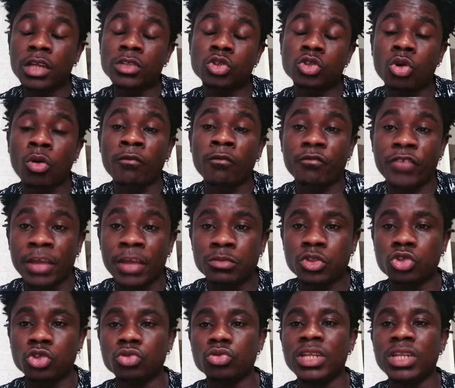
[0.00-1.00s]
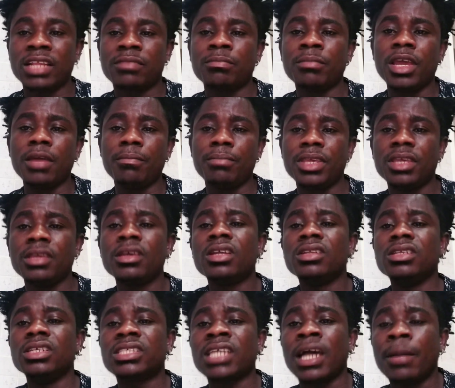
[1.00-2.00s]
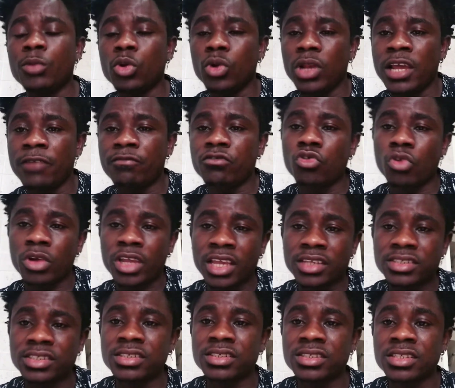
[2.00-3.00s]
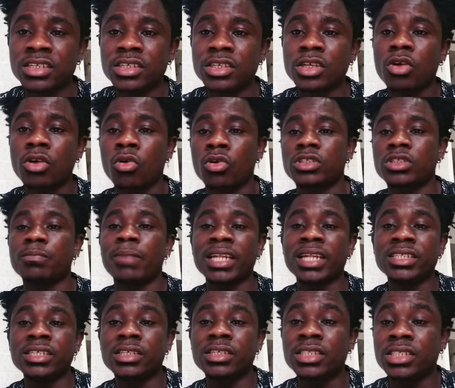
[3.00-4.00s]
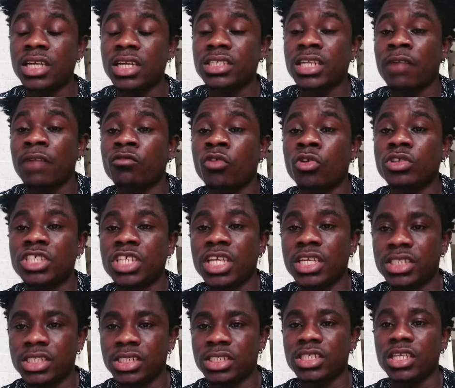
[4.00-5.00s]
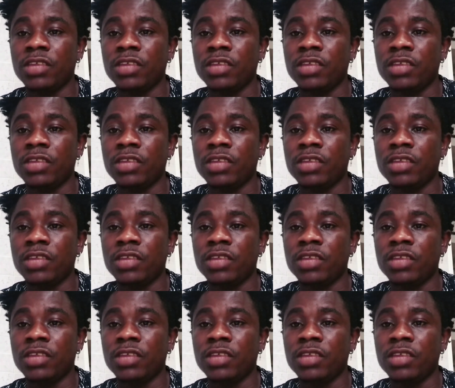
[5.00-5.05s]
to confirm to you that maybe the time you left, your case is still in court, but the judge have not judged it.